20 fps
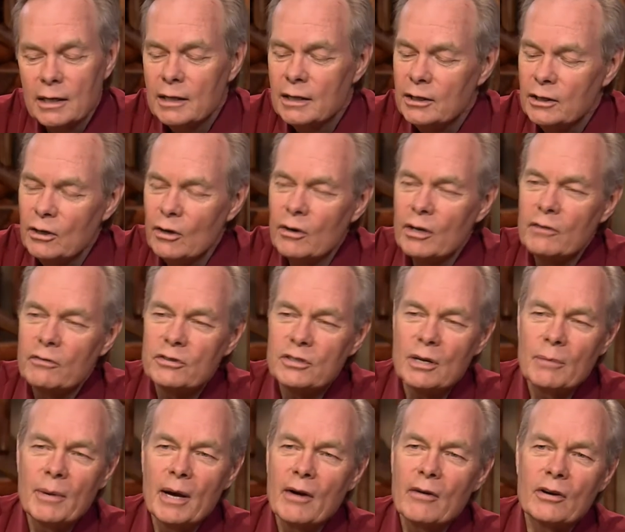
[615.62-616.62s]
You know, if
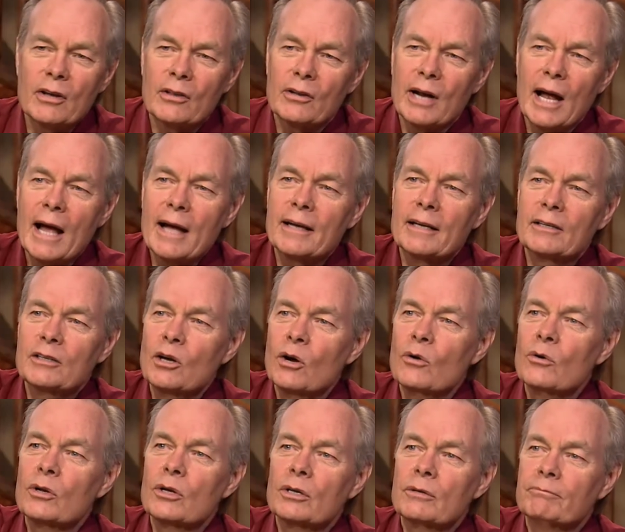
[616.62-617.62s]
somehow or another I could
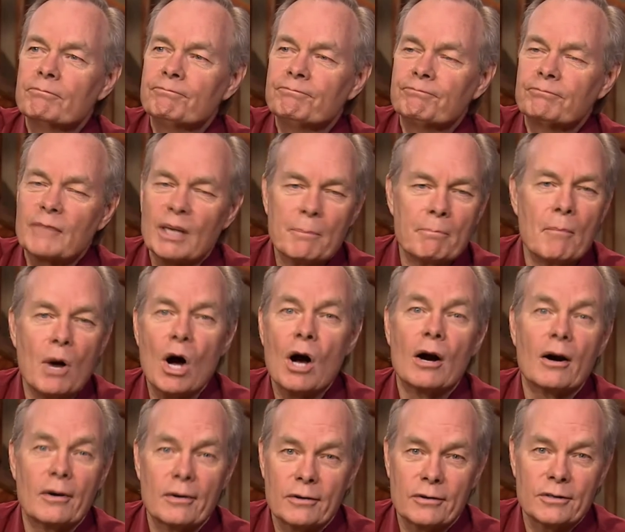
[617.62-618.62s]
go to
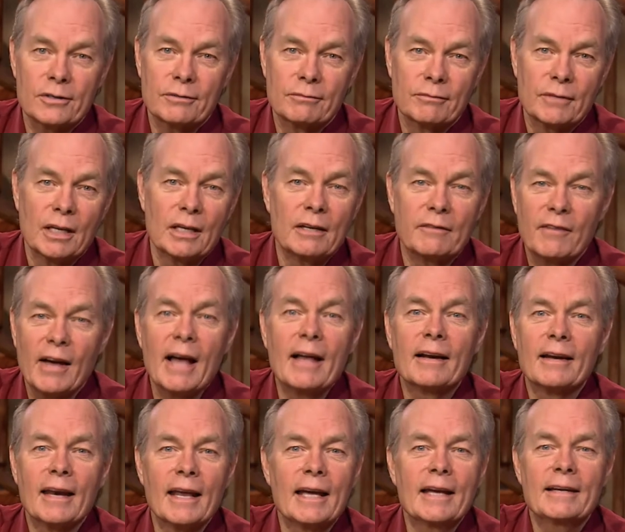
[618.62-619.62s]
Mars, and if I
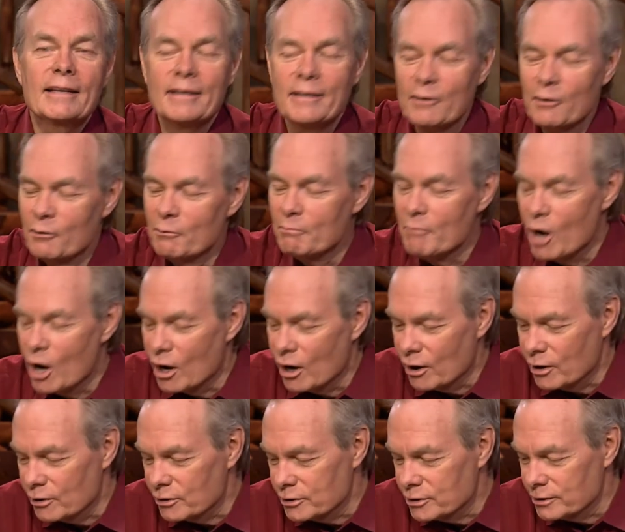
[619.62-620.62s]
landed on
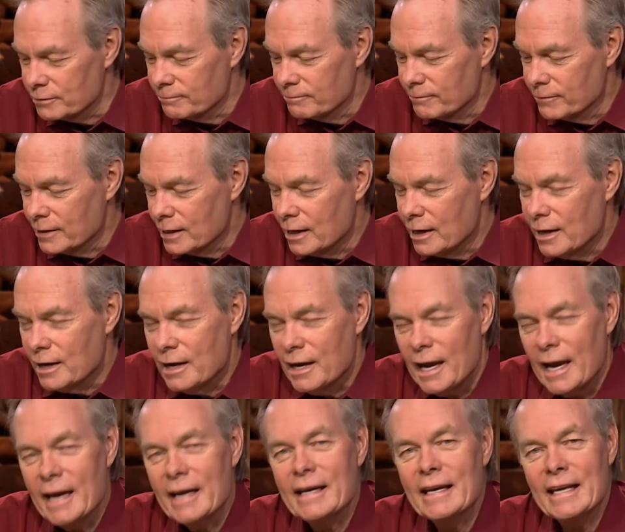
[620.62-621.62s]
Mars,
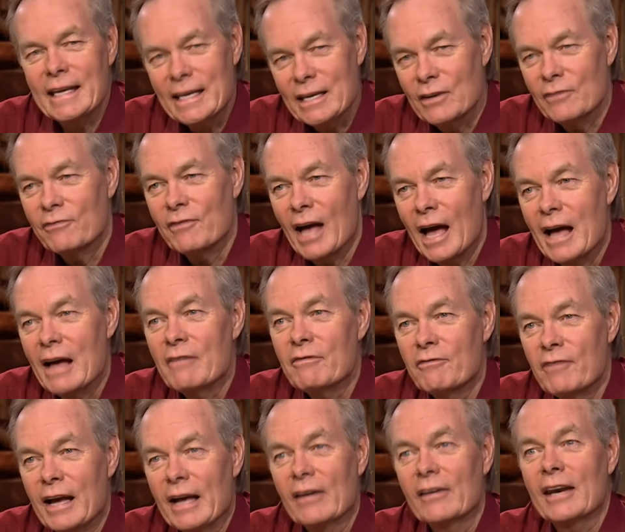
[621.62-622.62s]
and if I
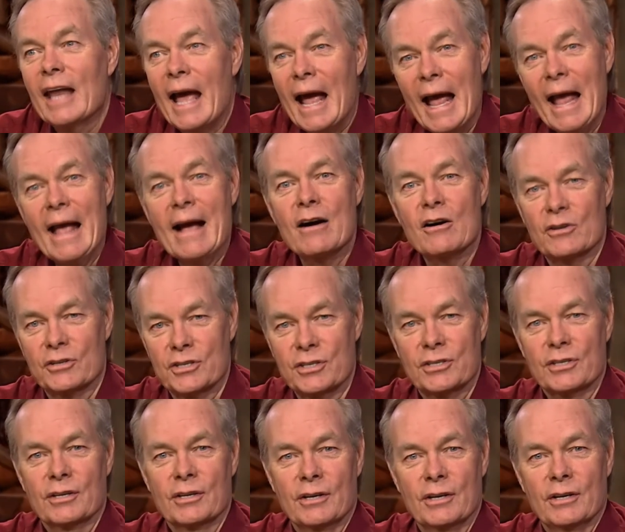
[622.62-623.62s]
found a
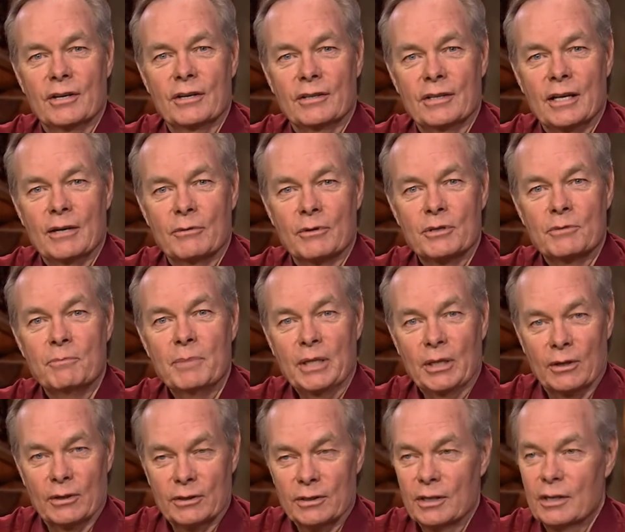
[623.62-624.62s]
house that was
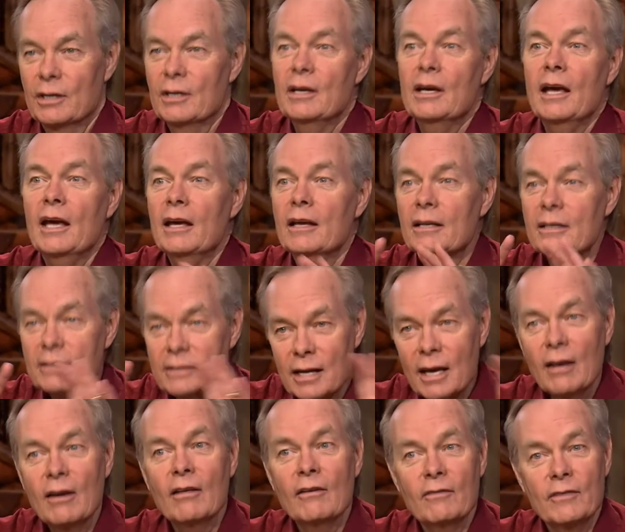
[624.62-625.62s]
built, and a
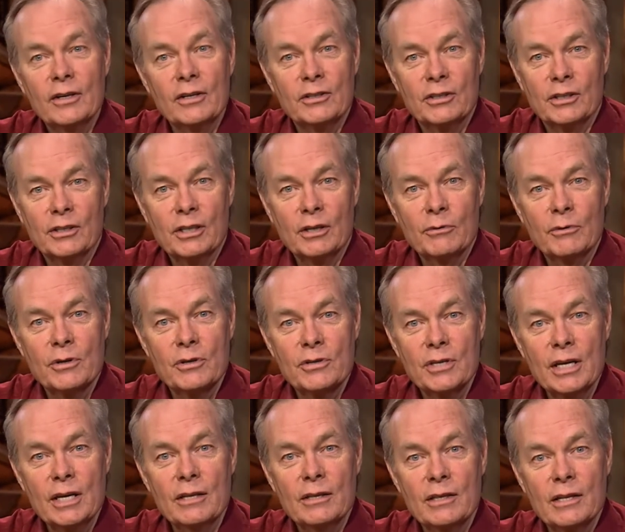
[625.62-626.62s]
television that was
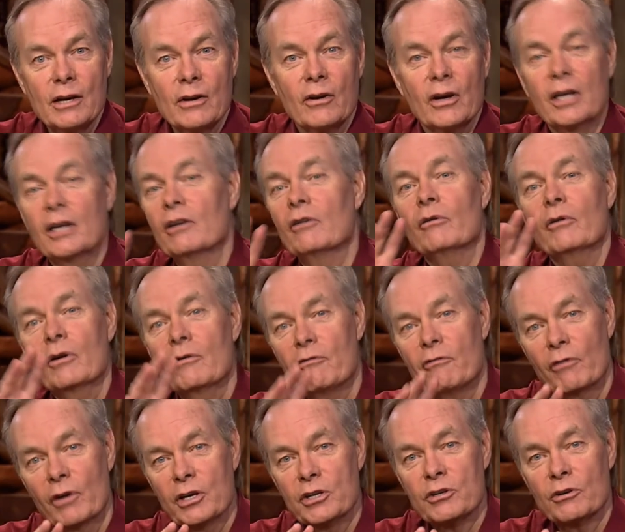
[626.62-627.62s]
in there, and a
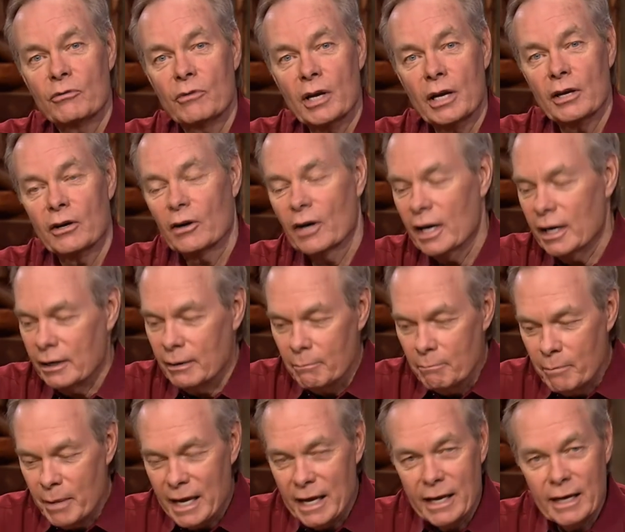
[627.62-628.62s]
refrigerator, and a
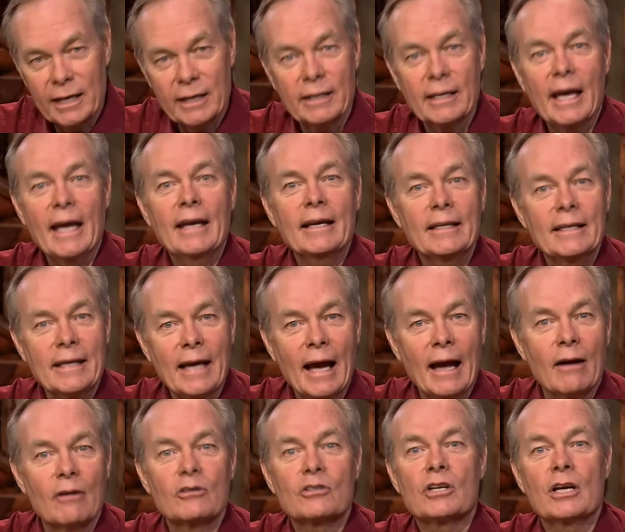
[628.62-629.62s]
bed, and
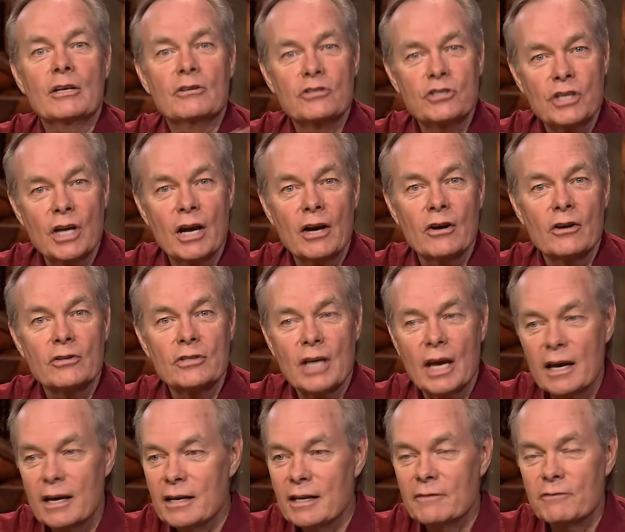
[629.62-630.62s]
couch, and chairs,
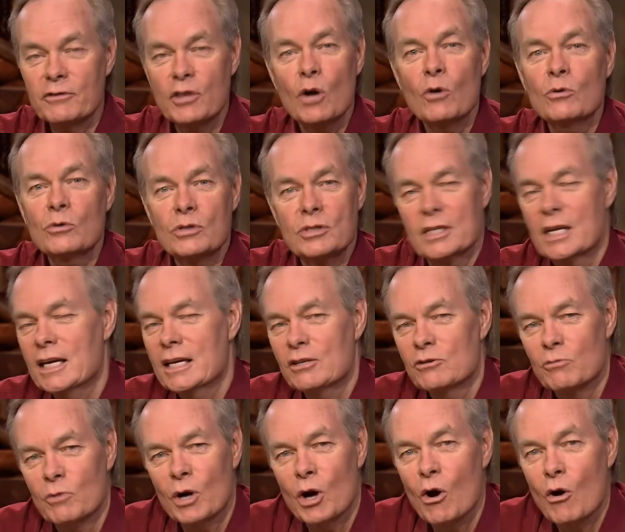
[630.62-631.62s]
and if those
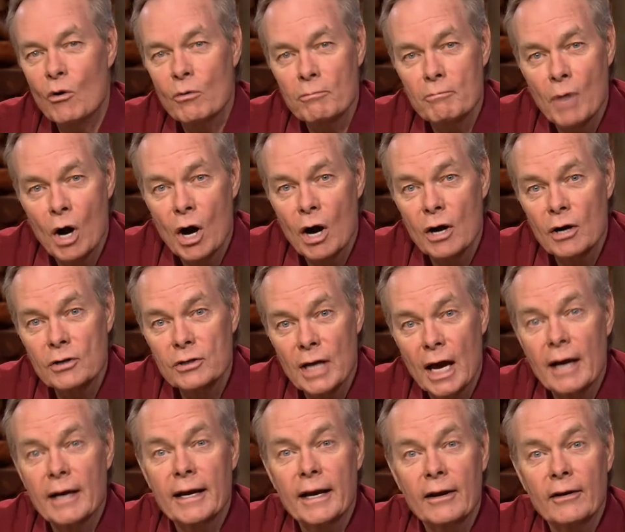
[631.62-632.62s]
things were on Mars,
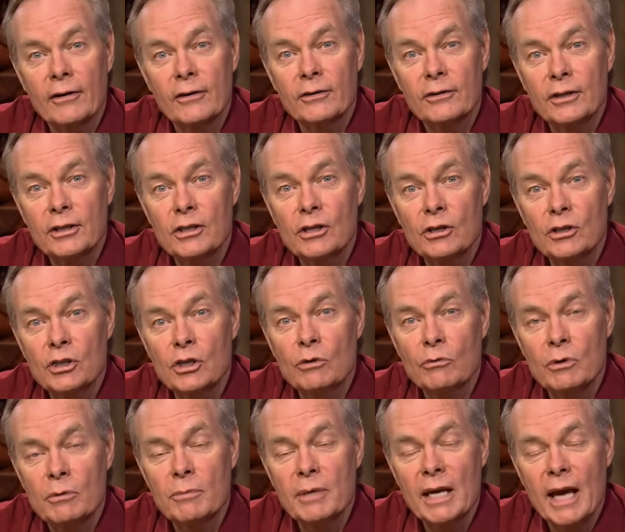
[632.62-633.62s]
I guarantee you, you
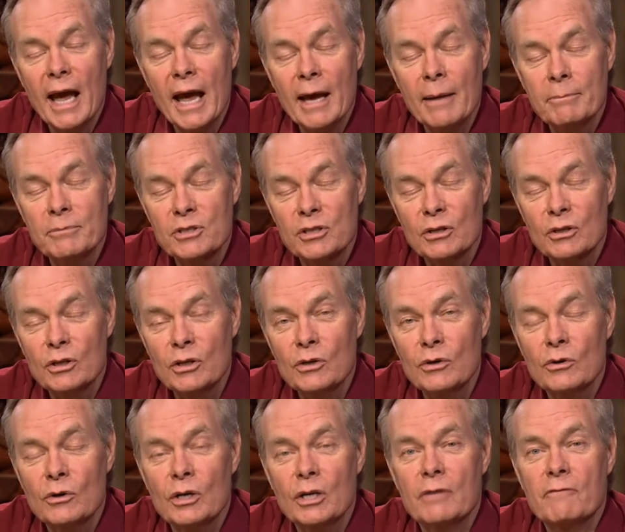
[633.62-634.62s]
would be
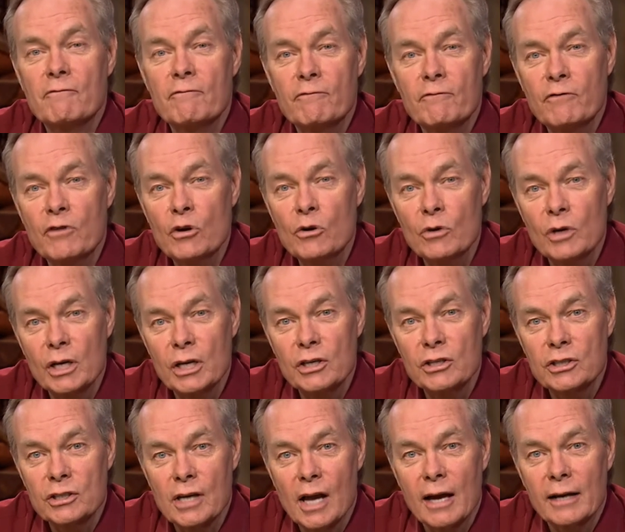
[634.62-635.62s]
absolutely
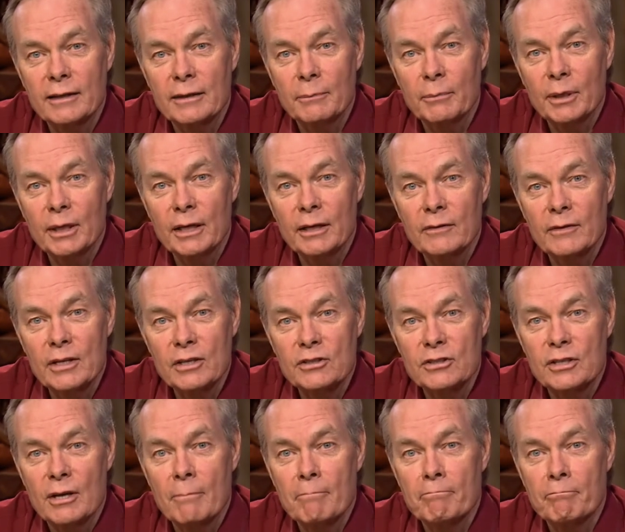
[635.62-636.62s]
foolish not to believe that
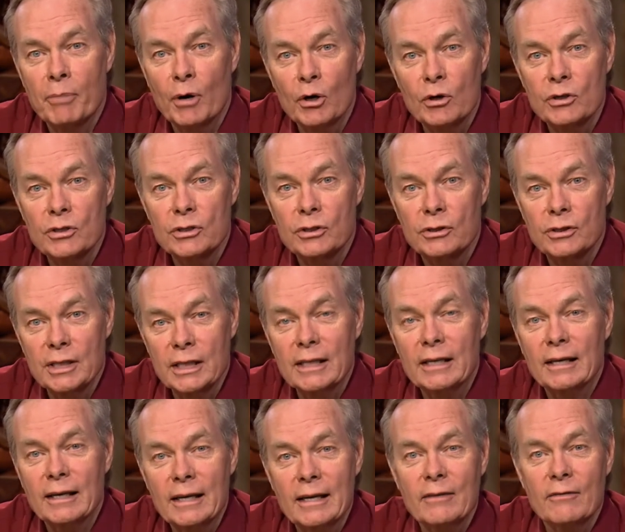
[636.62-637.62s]
some person
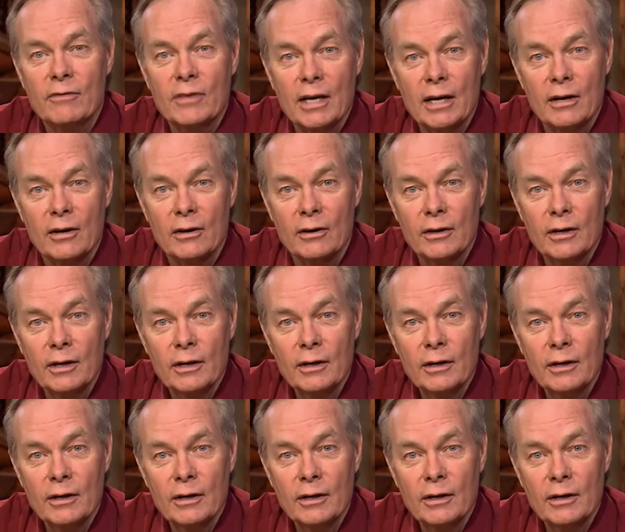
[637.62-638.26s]
didn't live there